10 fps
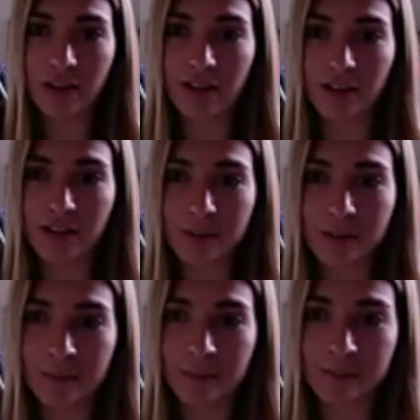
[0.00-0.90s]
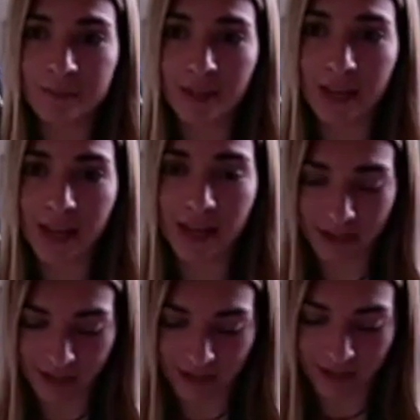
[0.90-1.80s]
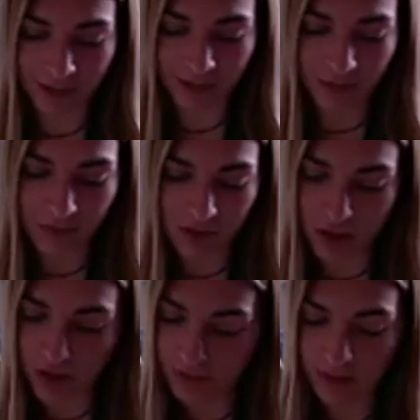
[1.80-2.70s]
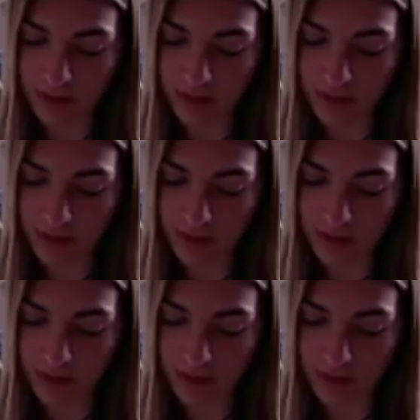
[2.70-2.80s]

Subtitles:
and yeah,